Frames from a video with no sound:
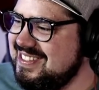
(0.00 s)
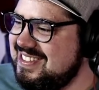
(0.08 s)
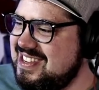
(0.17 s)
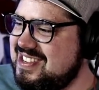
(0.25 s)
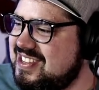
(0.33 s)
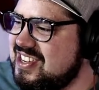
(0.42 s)

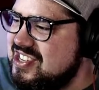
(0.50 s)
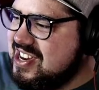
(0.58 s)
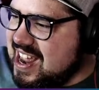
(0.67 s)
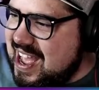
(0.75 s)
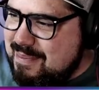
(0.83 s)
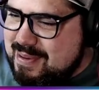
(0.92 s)
This is such
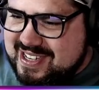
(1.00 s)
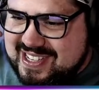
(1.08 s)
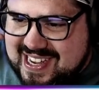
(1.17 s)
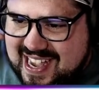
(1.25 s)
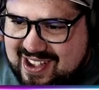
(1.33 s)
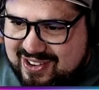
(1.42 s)
an epic
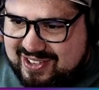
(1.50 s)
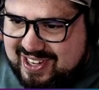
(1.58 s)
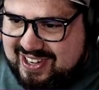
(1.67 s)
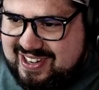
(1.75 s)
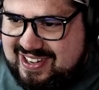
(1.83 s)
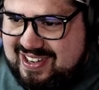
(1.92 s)
sound.